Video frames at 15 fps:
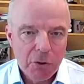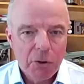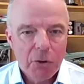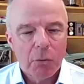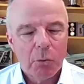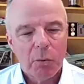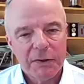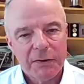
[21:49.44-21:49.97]

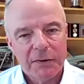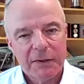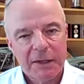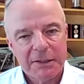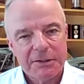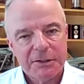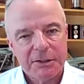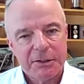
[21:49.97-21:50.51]
whether
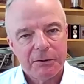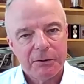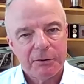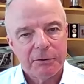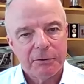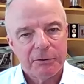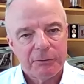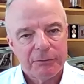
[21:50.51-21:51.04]
that's in
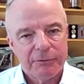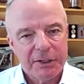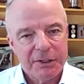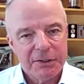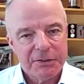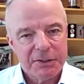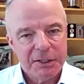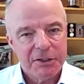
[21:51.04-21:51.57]

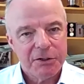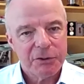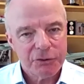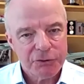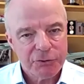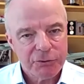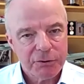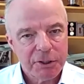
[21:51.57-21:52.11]
defence
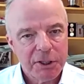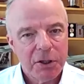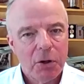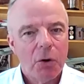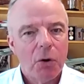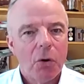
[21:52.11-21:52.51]
industry